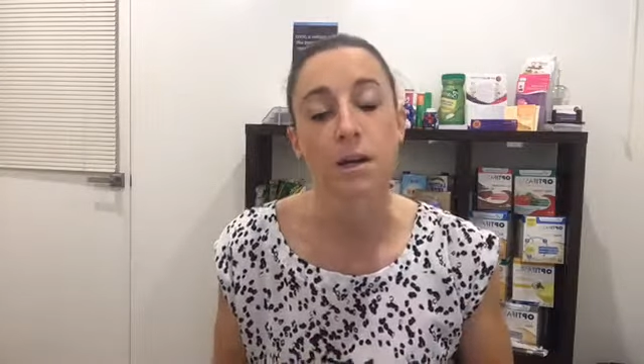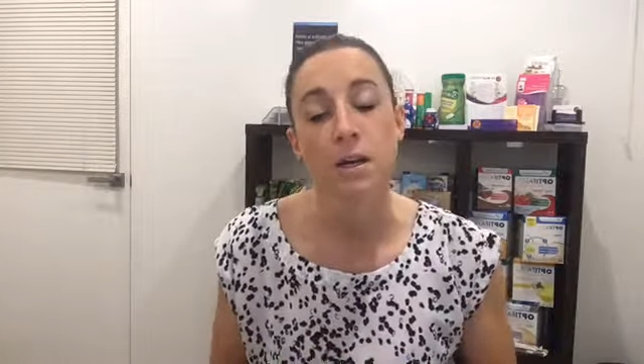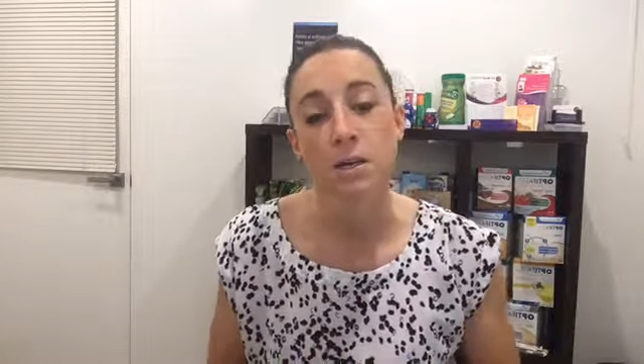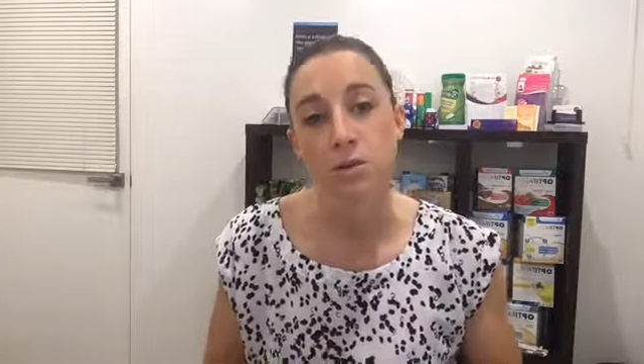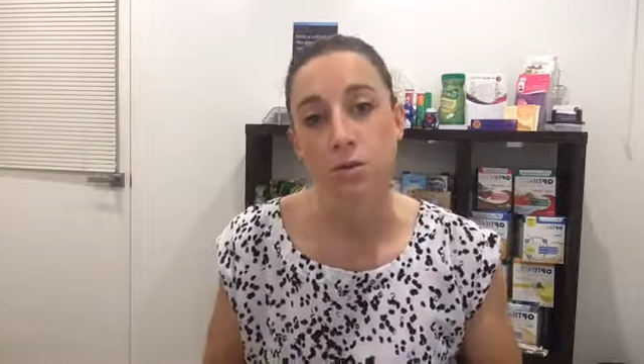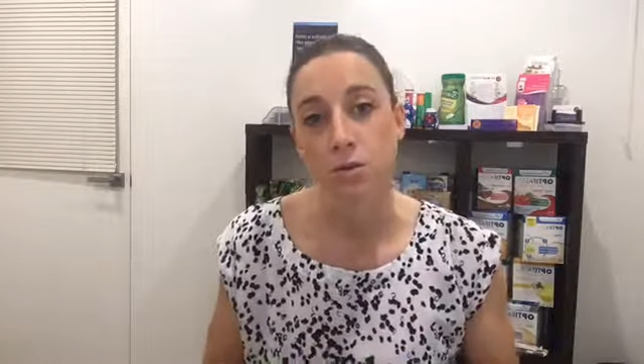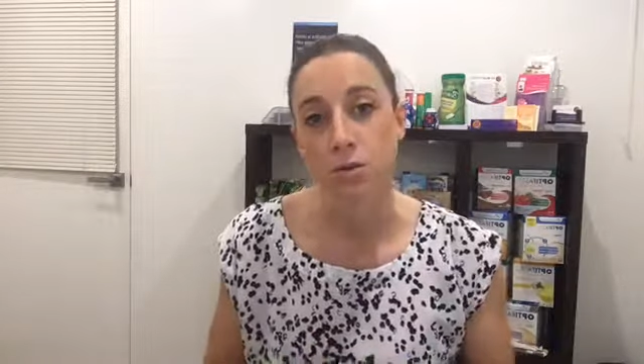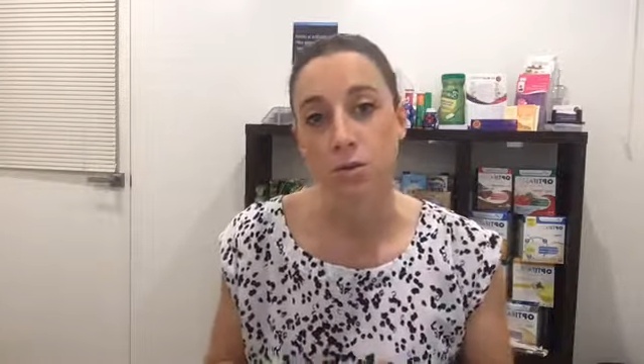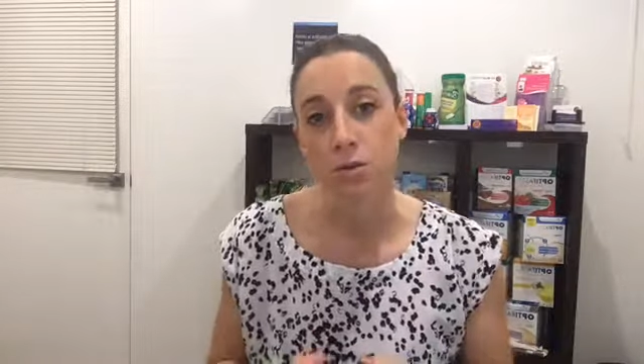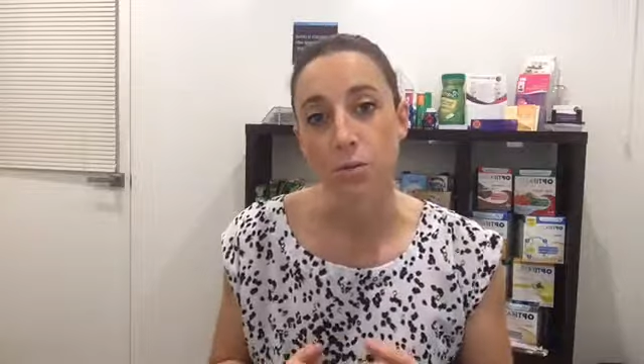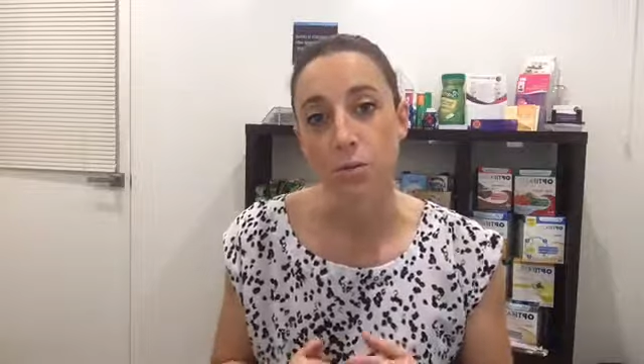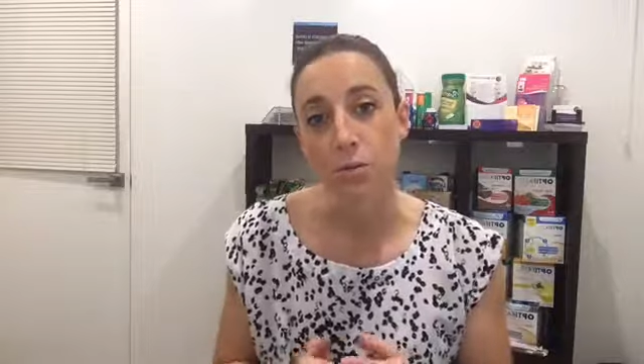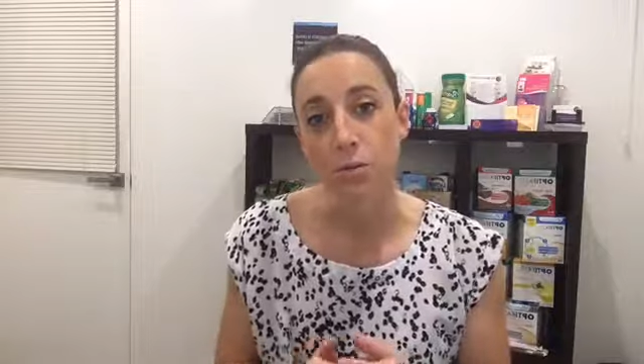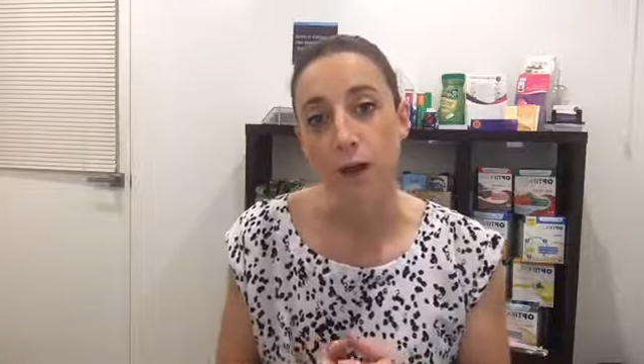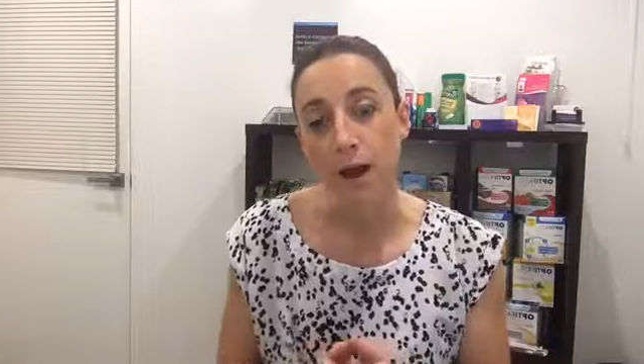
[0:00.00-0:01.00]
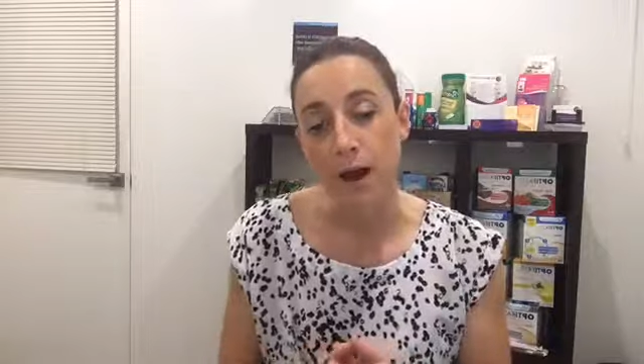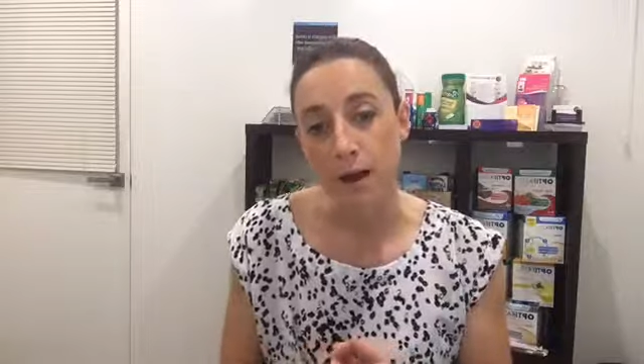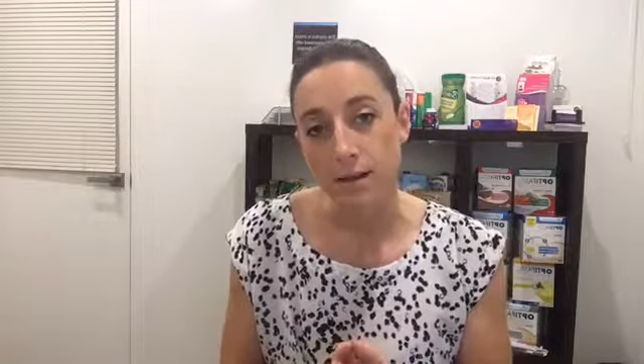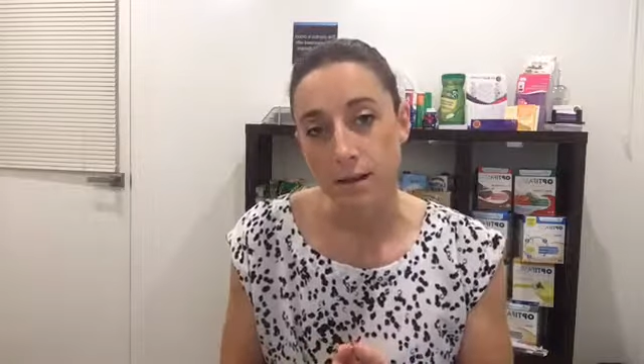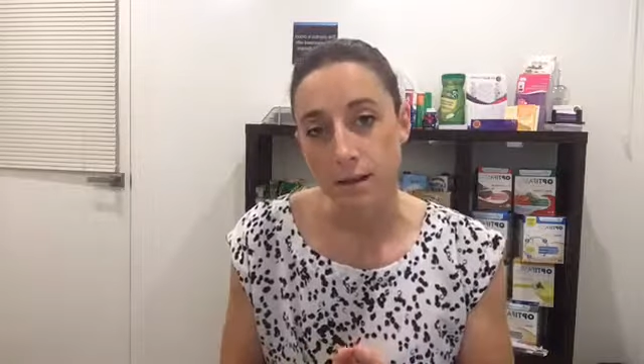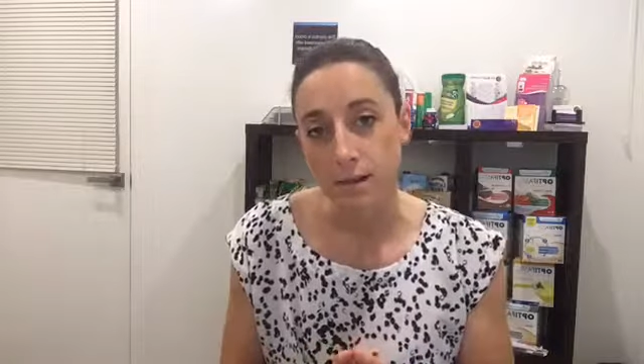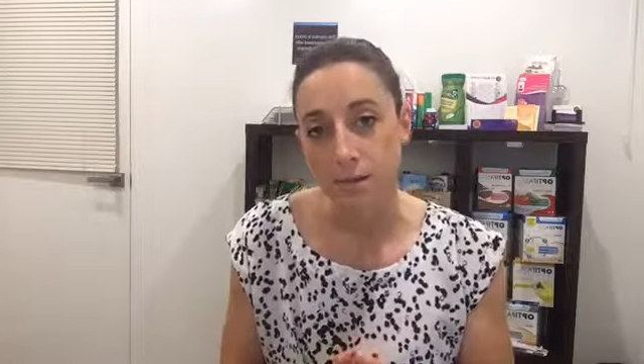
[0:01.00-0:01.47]
So
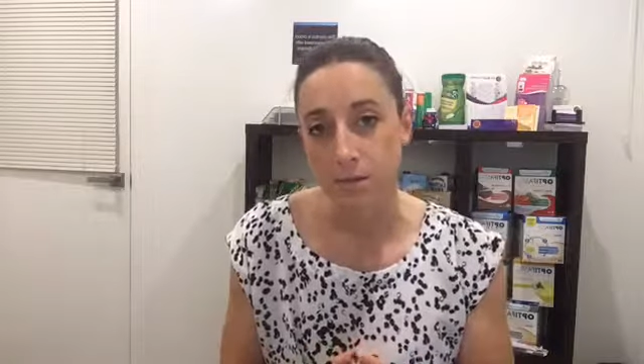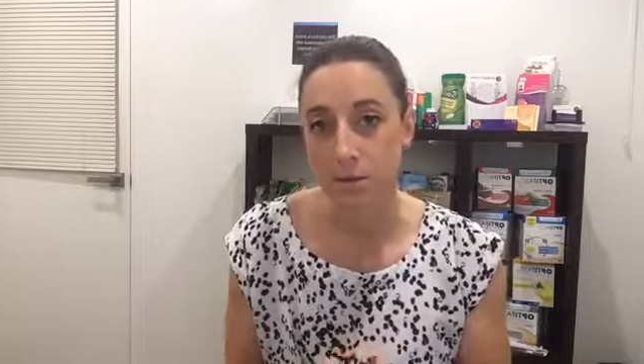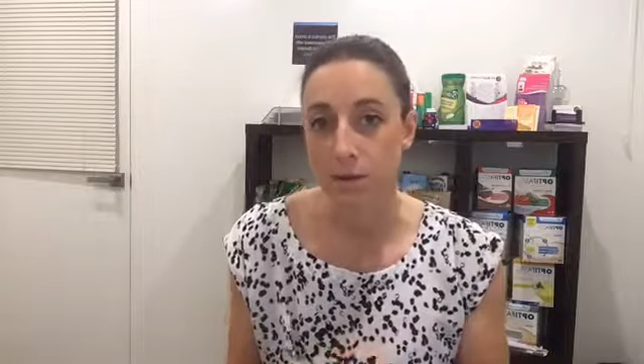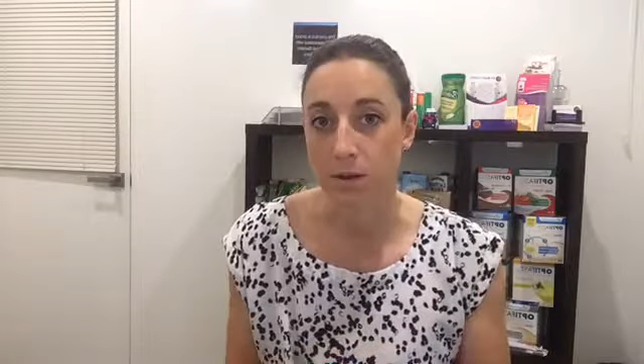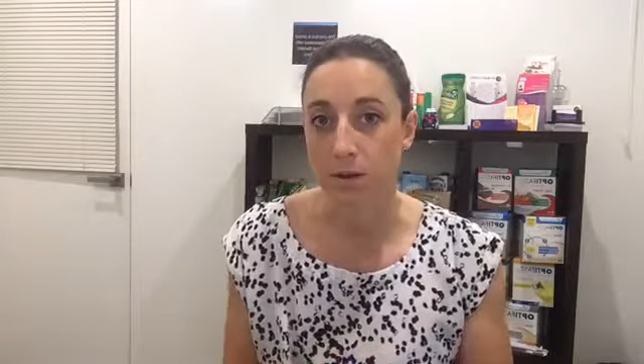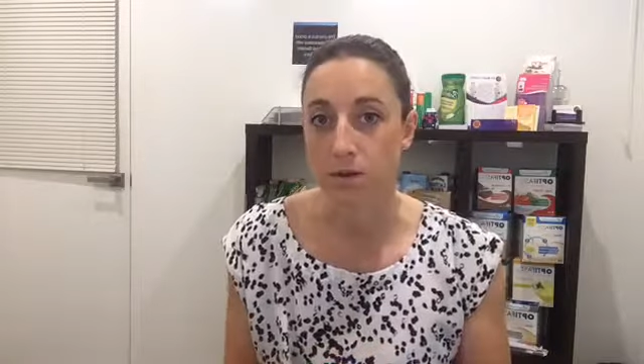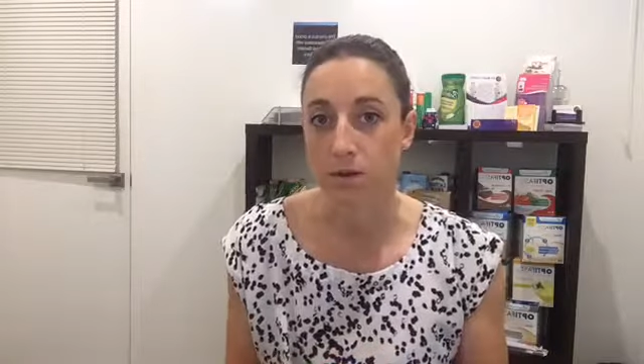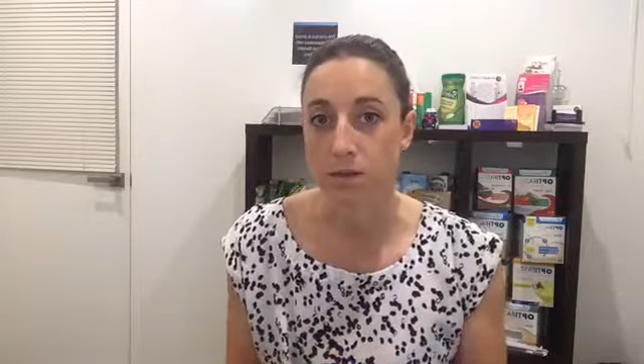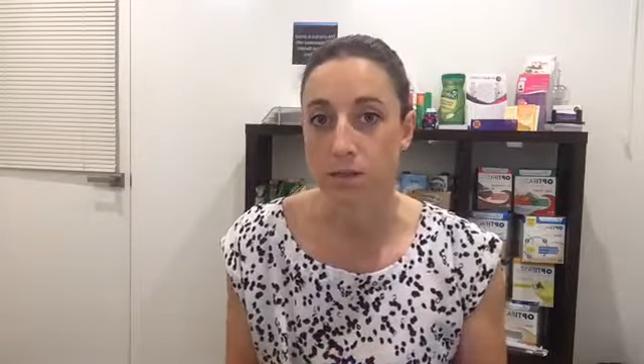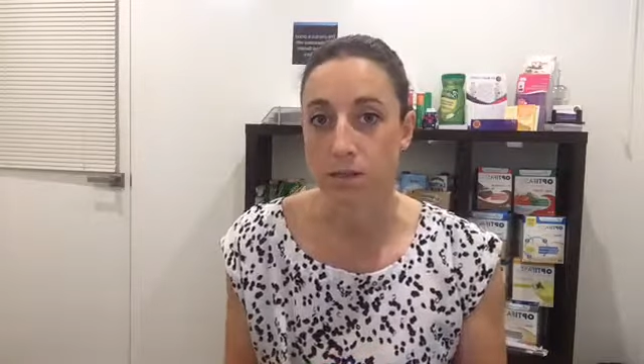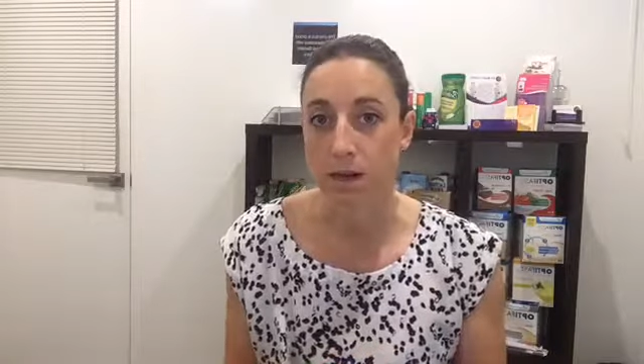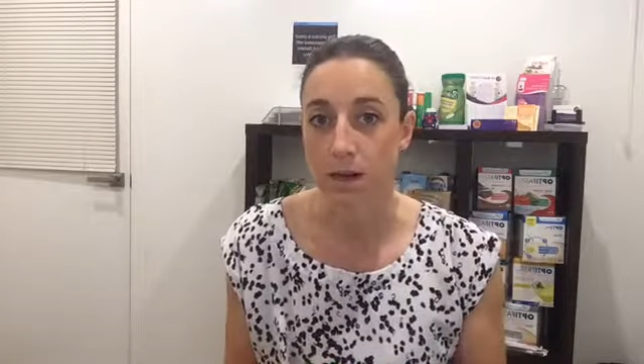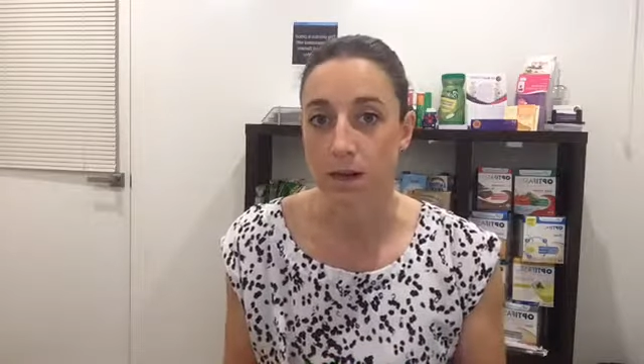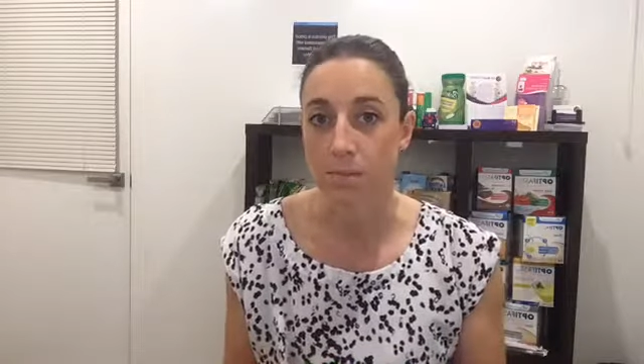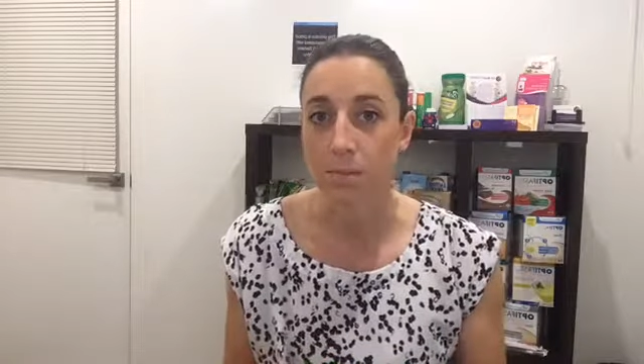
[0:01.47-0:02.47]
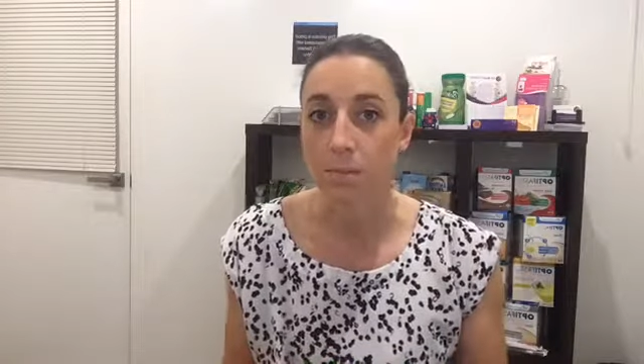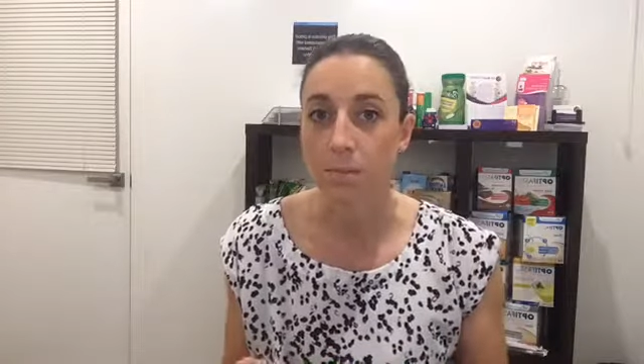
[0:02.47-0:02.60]
as that swelling goes down,